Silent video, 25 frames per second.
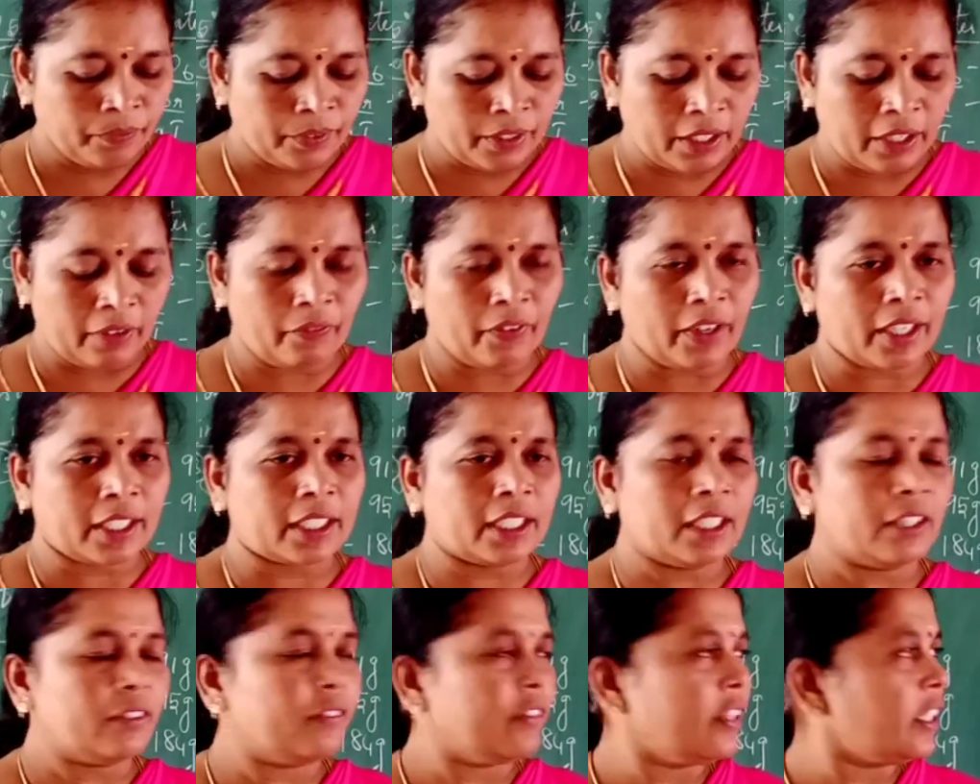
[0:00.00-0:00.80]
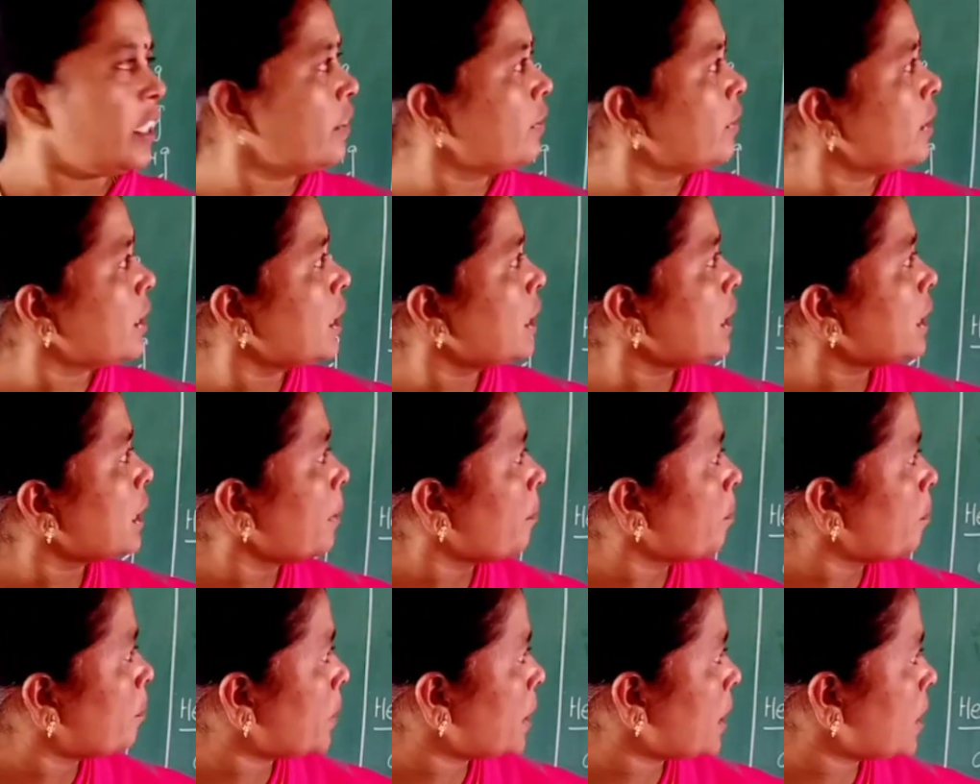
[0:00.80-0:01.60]
affected. Whenever the
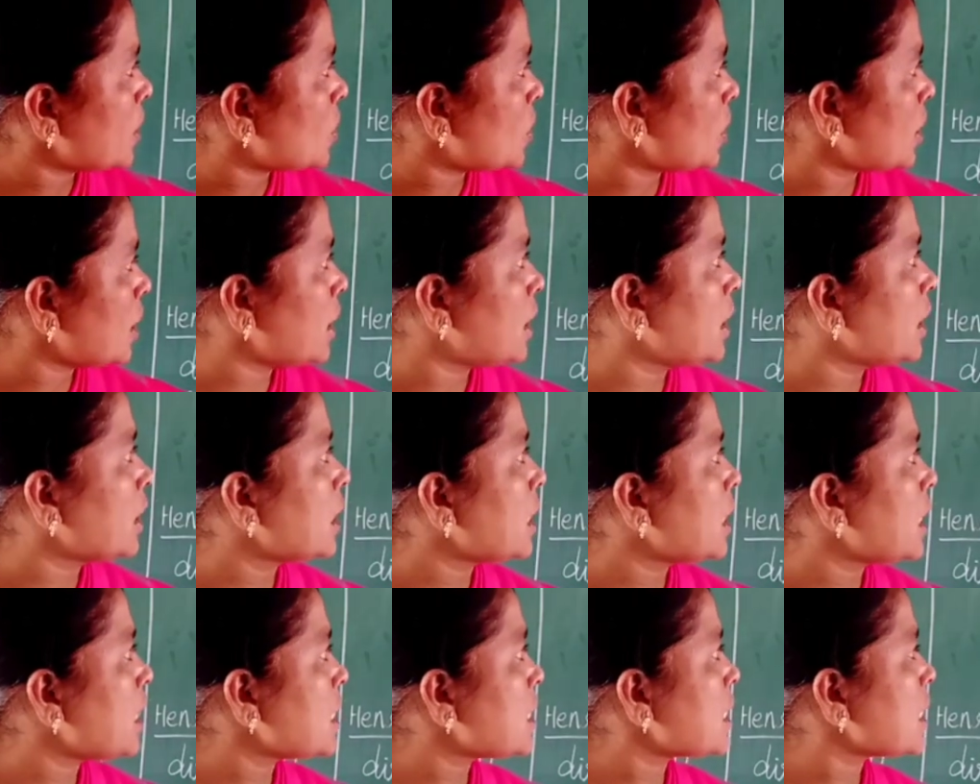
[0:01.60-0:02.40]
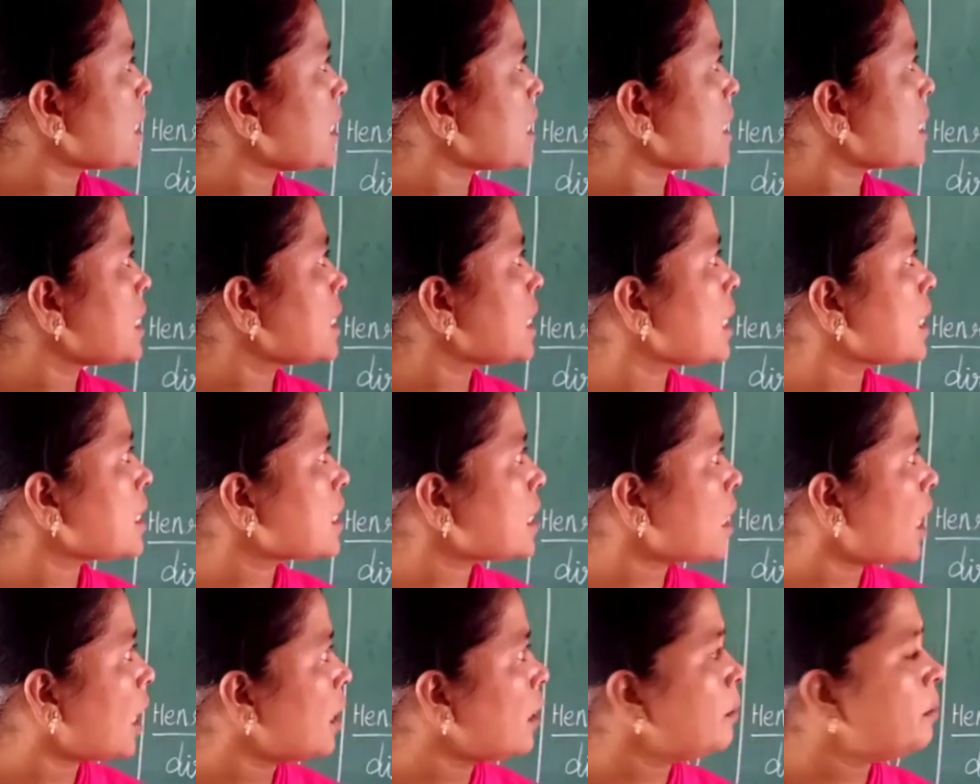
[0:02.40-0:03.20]
temperature increases, the
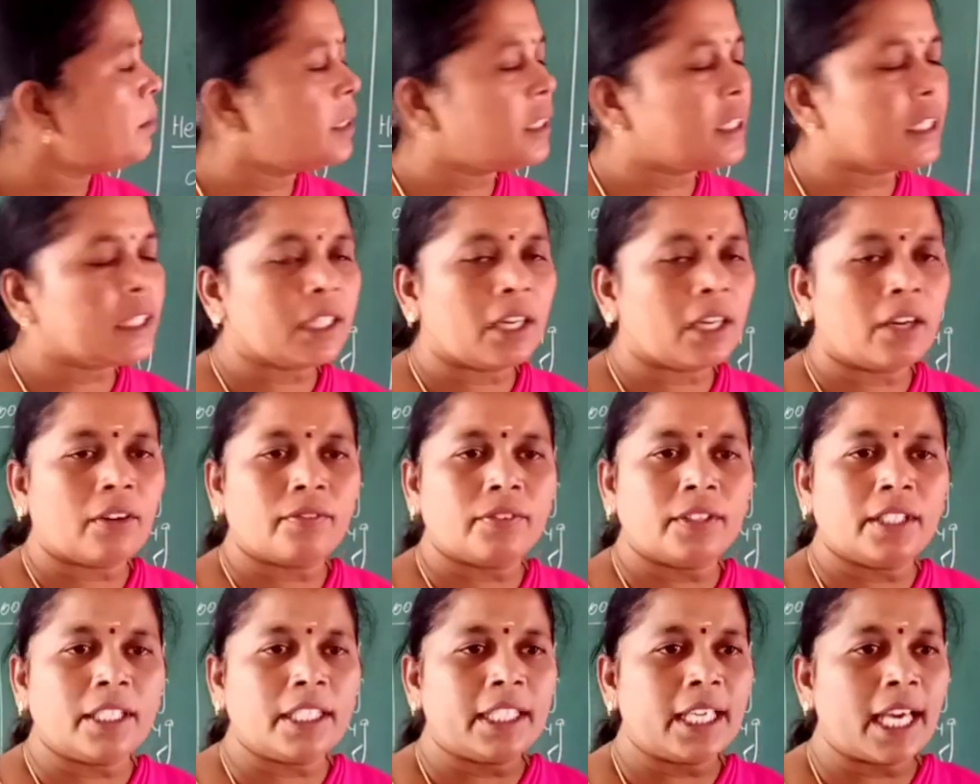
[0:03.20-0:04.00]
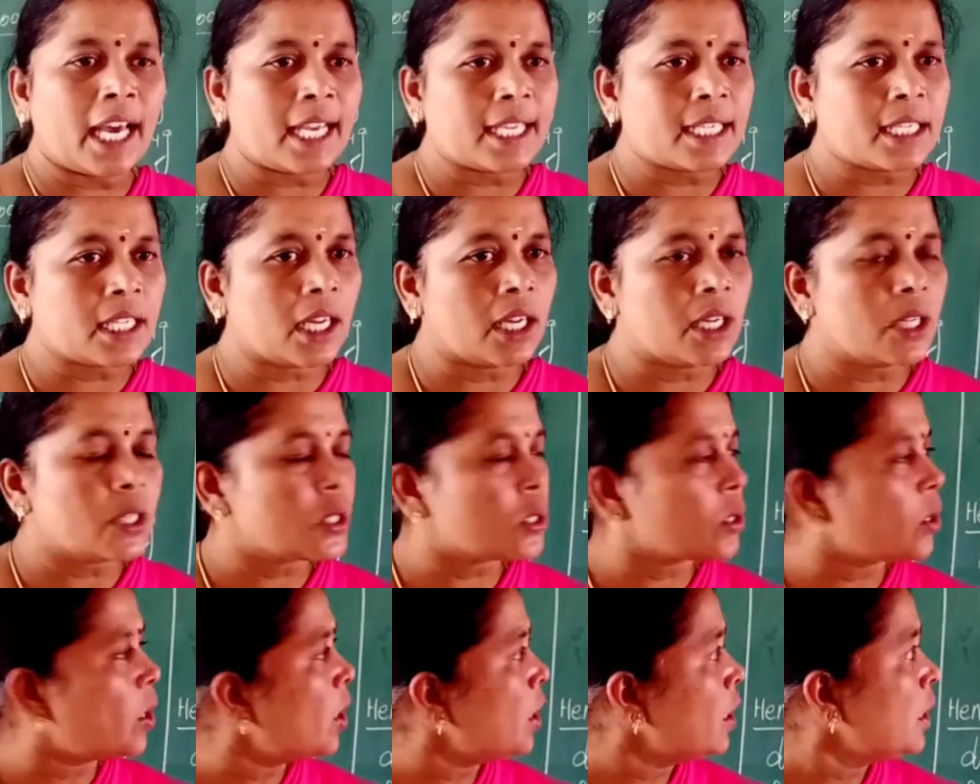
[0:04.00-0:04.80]
solubility of the gas
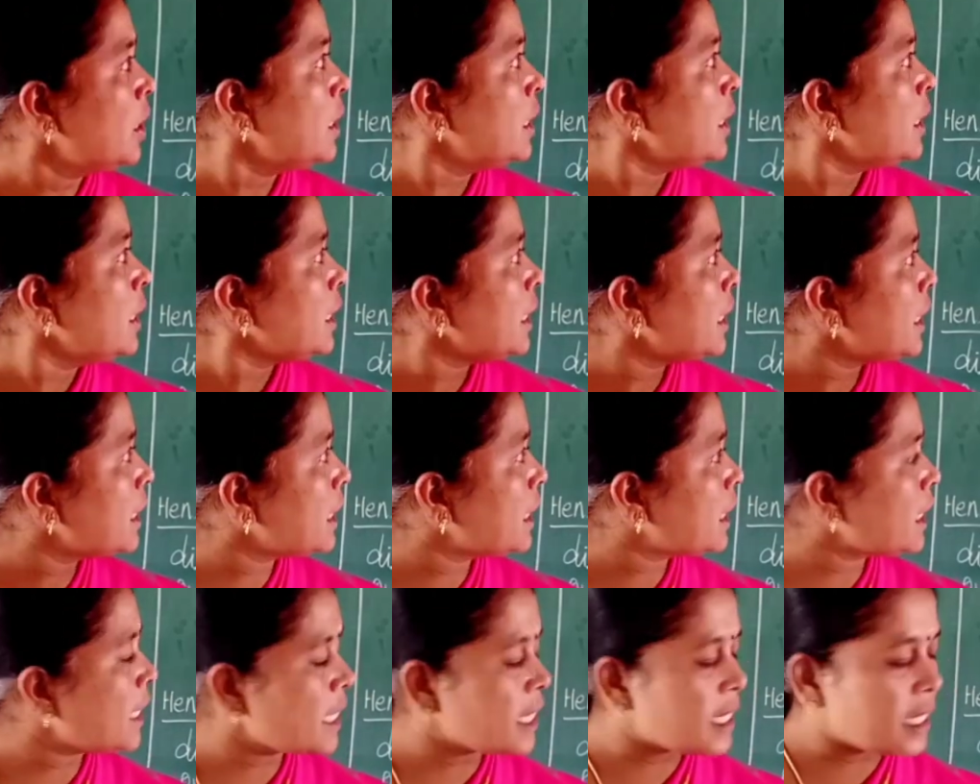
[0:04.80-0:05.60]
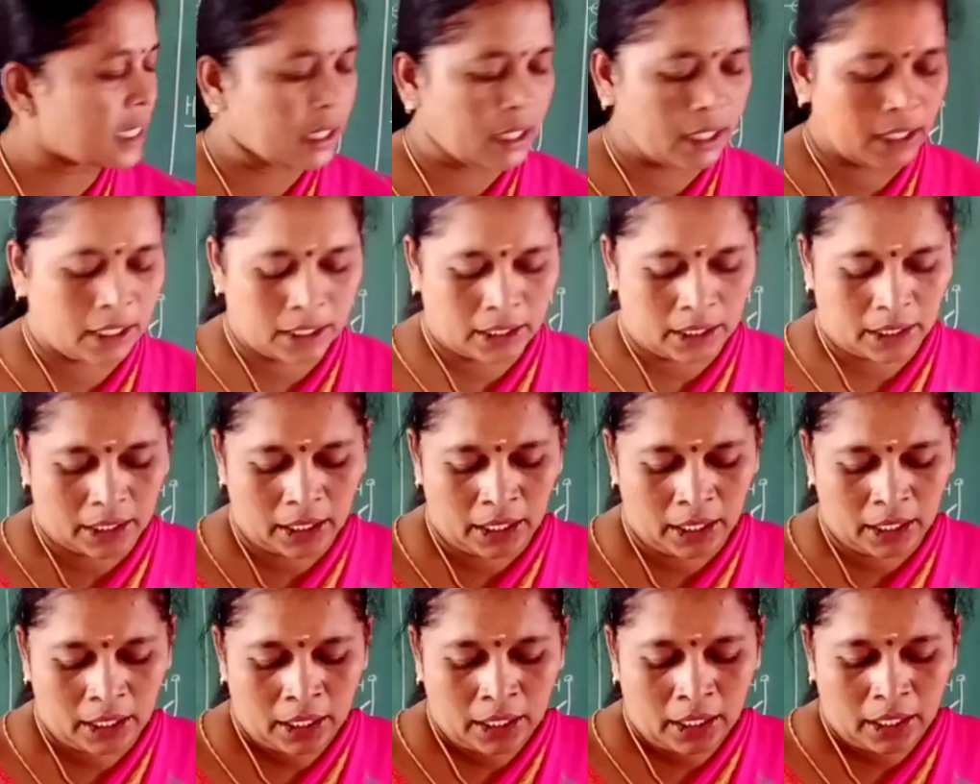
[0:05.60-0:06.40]
also increased in the
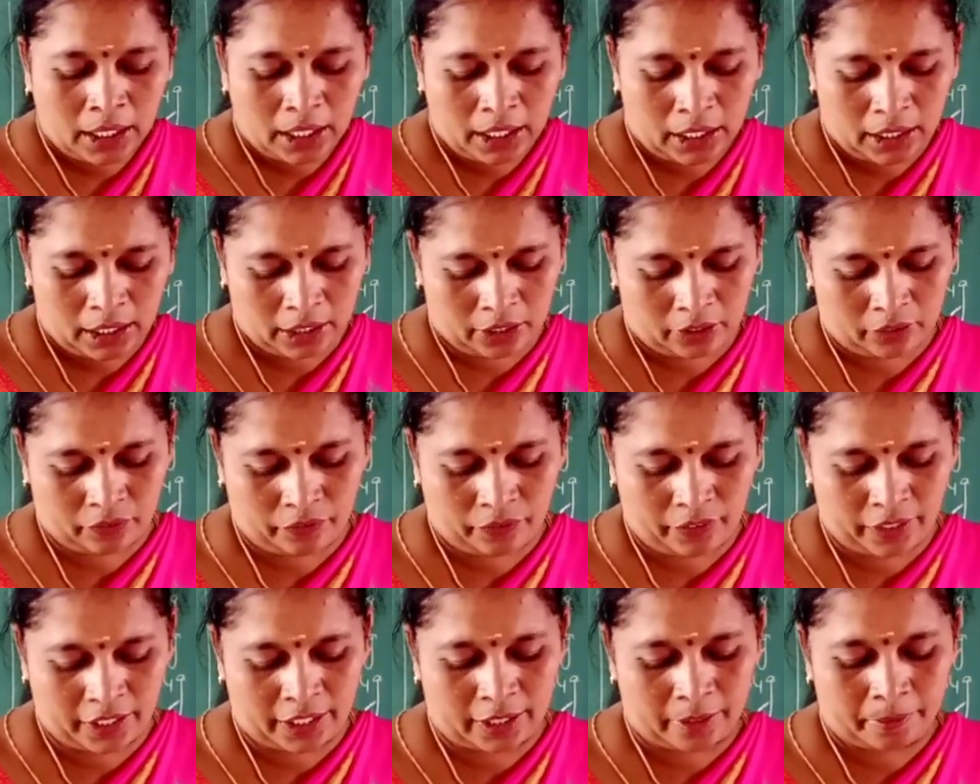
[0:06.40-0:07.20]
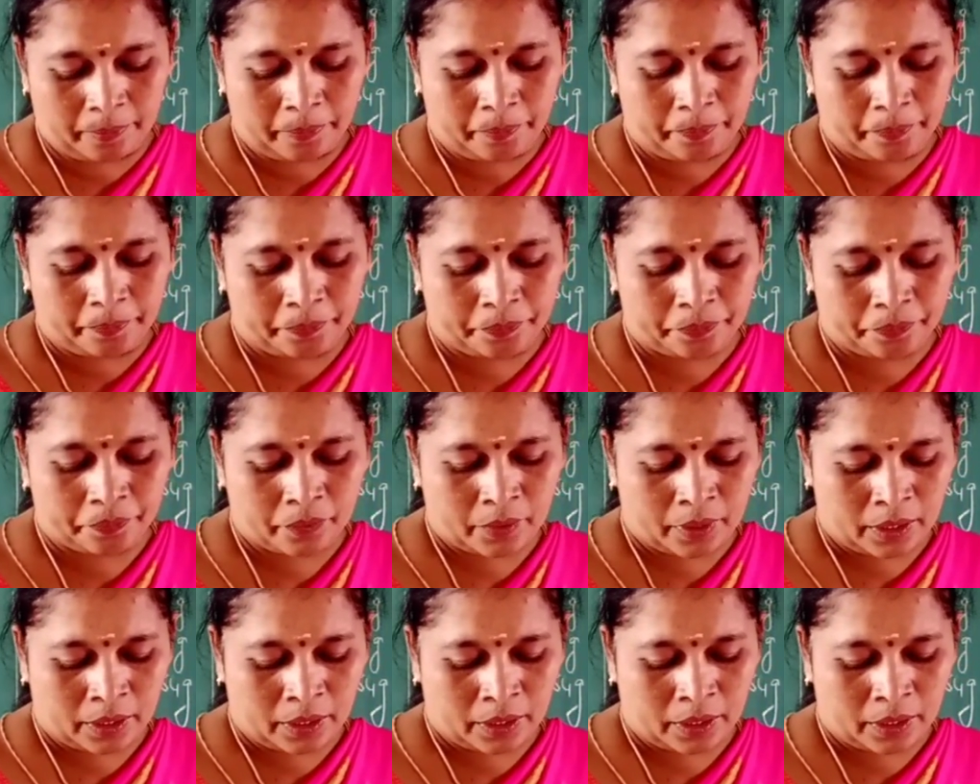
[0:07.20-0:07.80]
liquid.